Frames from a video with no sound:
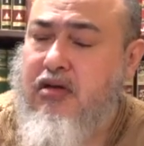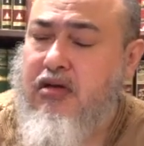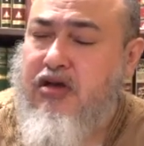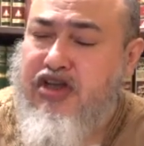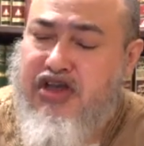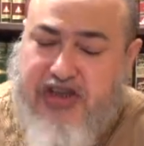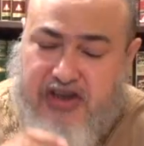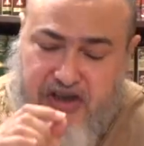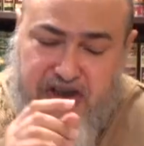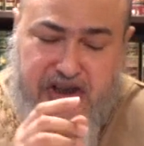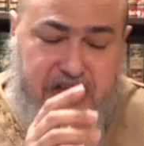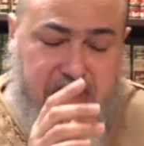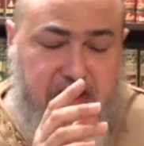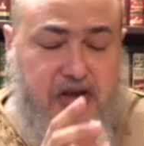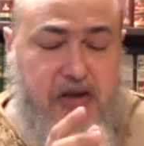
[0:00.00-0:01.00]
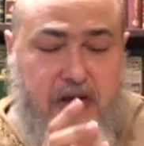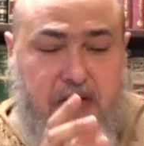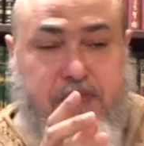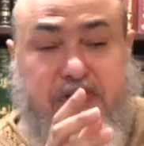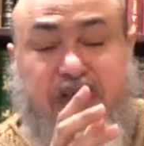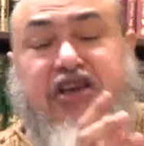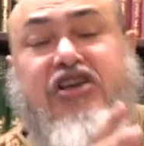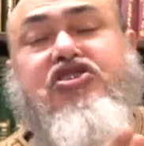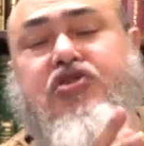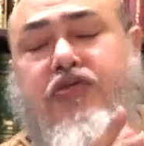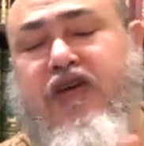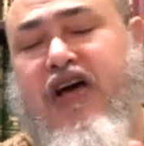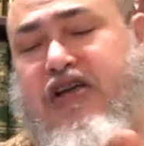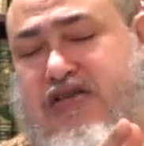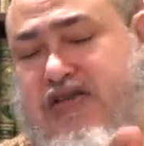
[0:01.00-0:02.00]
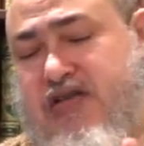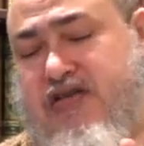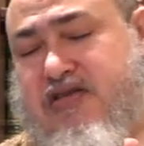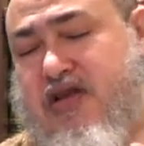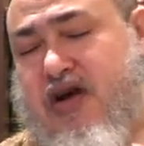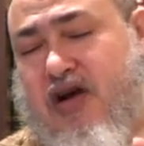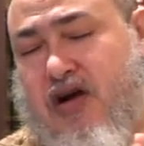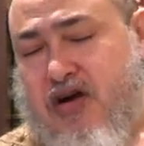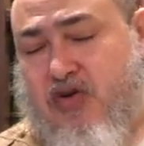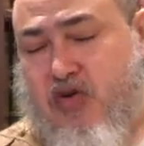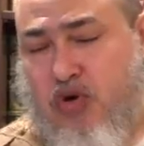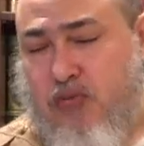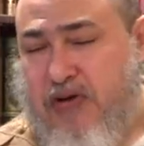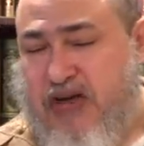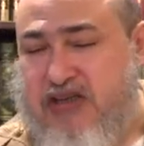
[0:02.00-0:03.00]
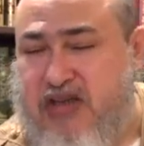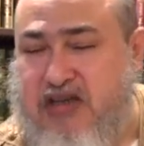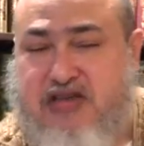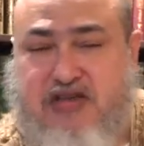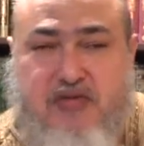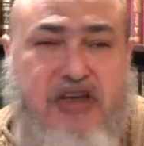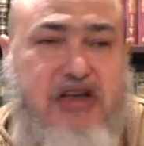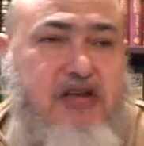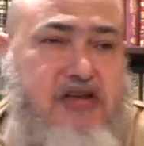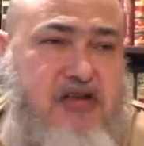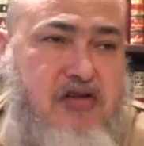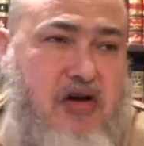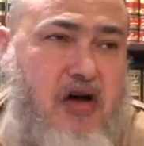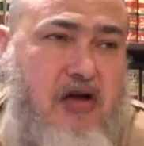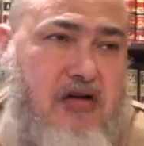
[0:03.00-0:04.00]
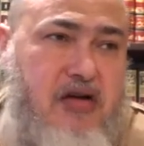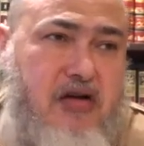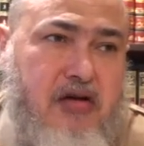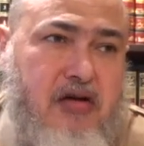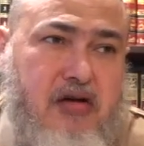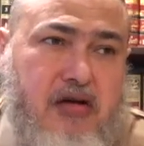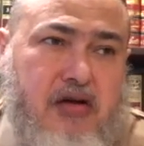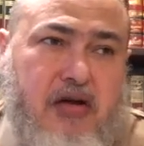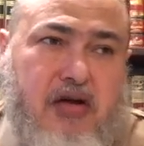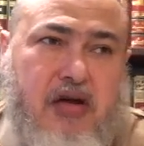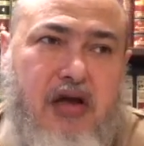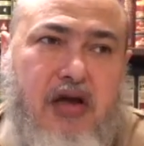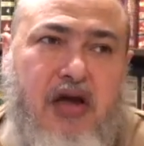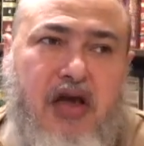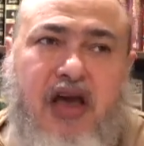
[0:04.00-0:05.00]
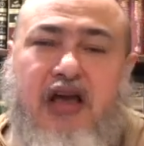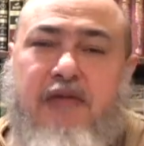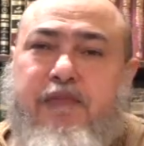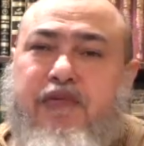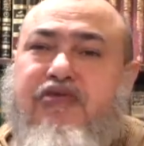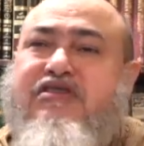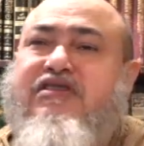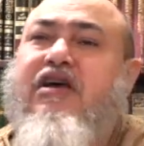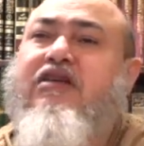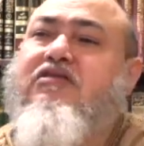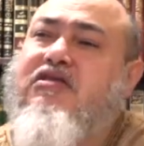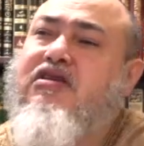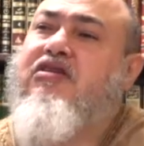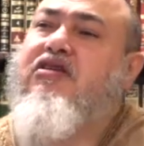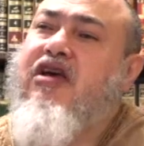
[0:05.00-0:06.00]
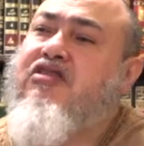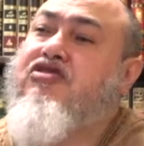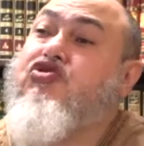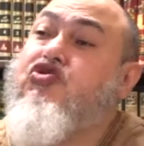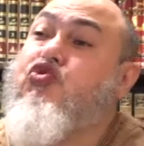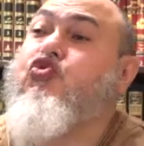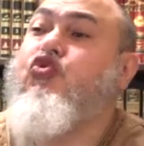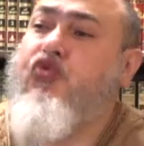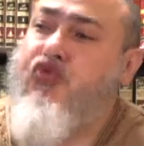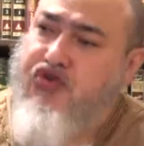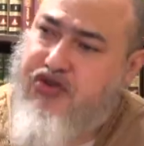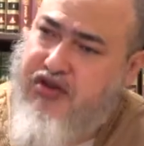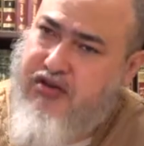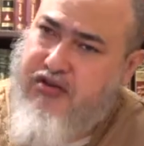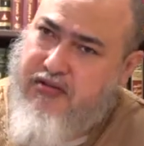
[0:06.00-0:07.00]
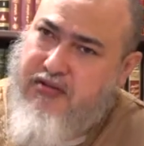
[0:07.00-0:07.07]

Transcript: He plagiarizes the article by the Israeli scholar and presents it as truth.